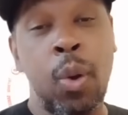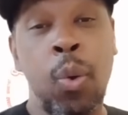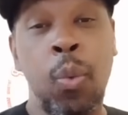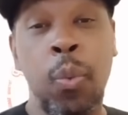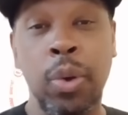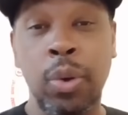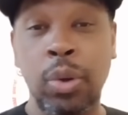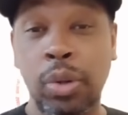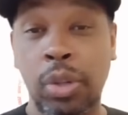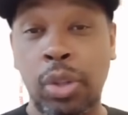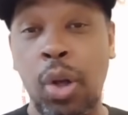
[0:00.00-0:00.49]

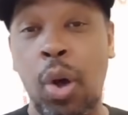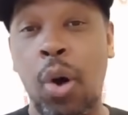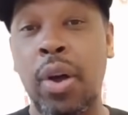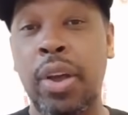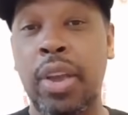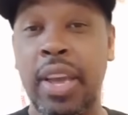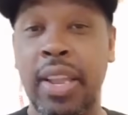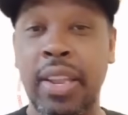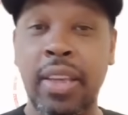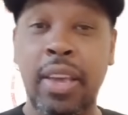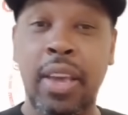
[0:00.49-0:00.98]
When you
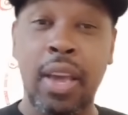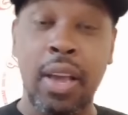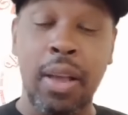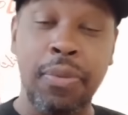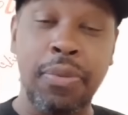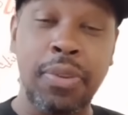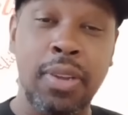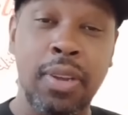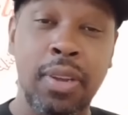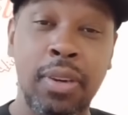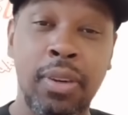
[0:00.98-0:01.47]
start getting
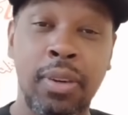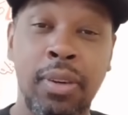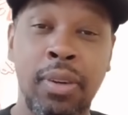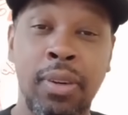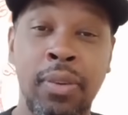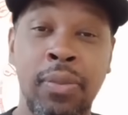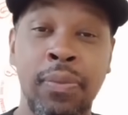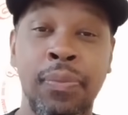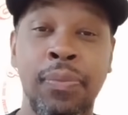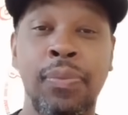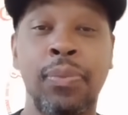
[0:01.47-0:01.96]
gifts,
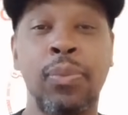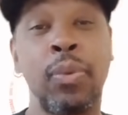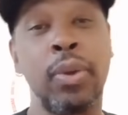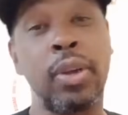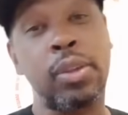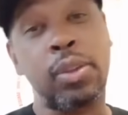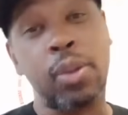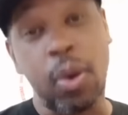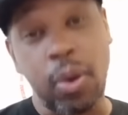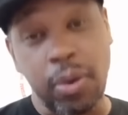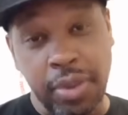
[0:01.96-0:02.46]

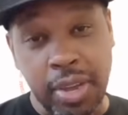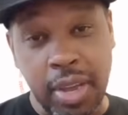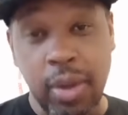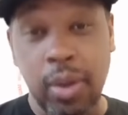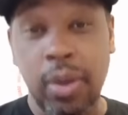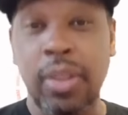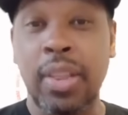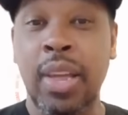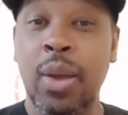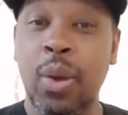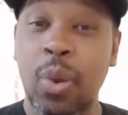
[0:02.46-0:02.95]
when they start
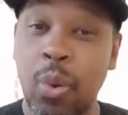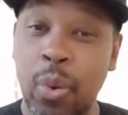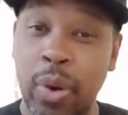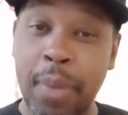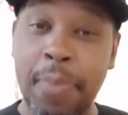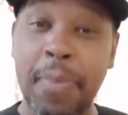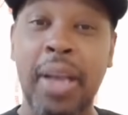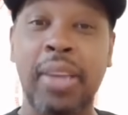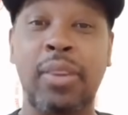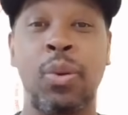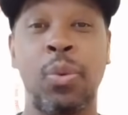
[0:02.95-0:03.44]
seeing you, then you know
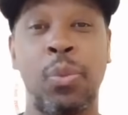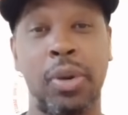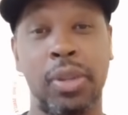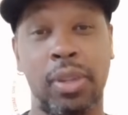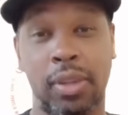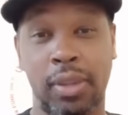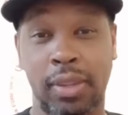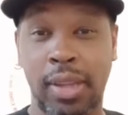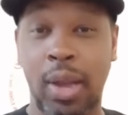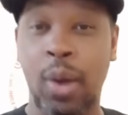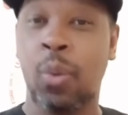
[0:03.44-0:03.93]
they messing
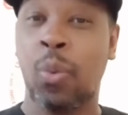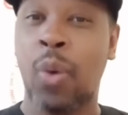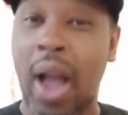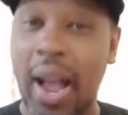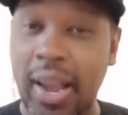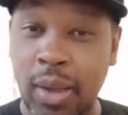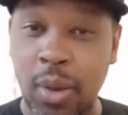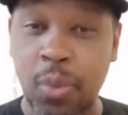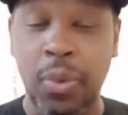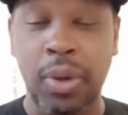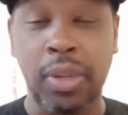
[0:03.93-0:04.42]
with you. They
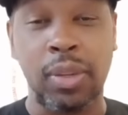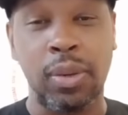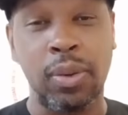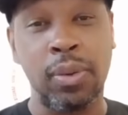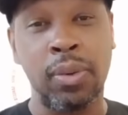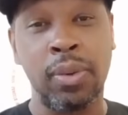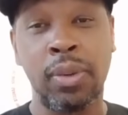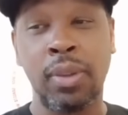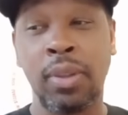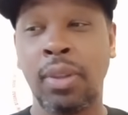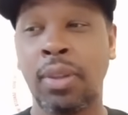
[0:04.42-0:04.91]
rocking with
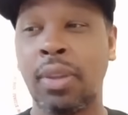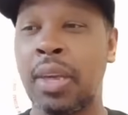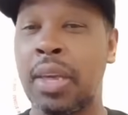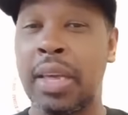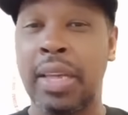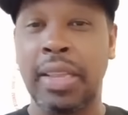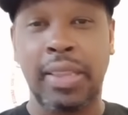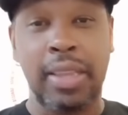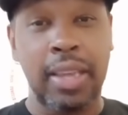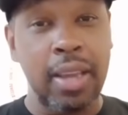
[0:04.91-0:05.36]
you.